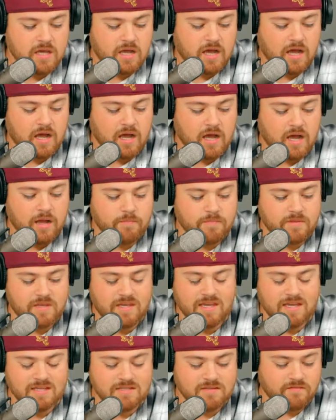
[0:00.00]
Um,
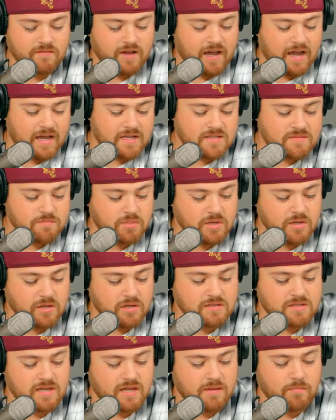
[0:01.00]
he has advised,
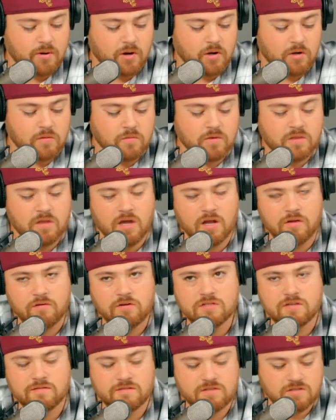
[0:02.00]
built, and partnered with
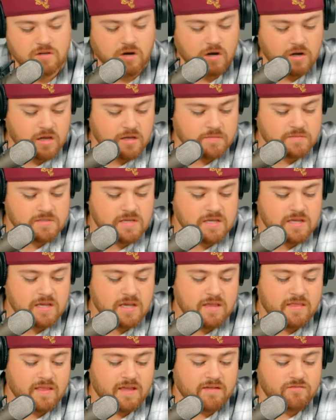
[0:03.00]
hundreds of startups
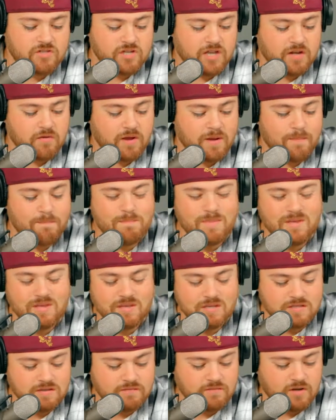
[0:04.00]
that have generated
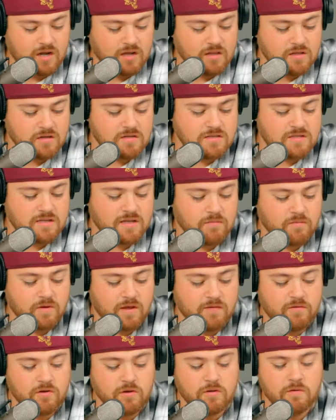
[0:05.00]
millions of dollars in
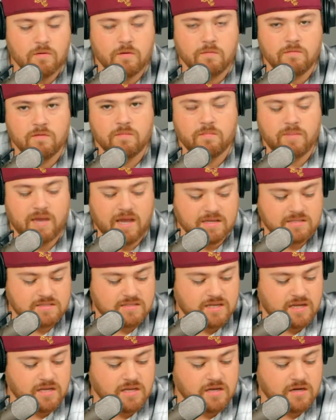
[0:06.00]
revenue over the past
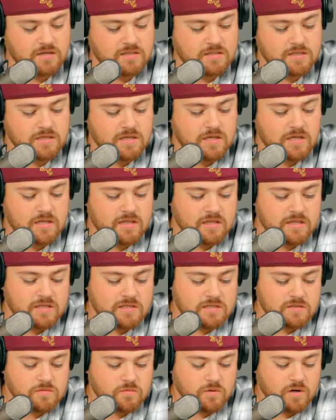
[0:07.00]
10 years. And
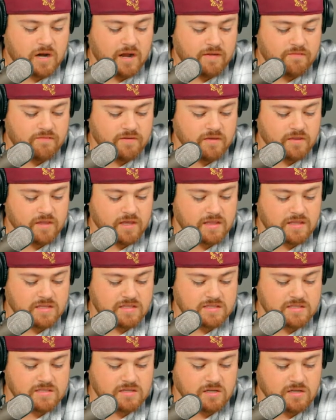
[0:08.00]
this is where I feel like
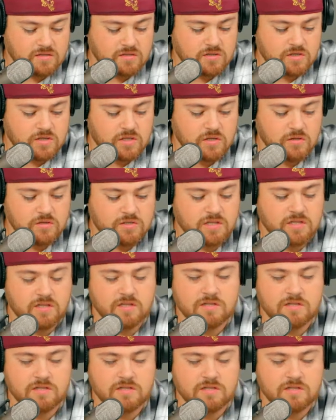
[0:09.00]
this is also a huge thing.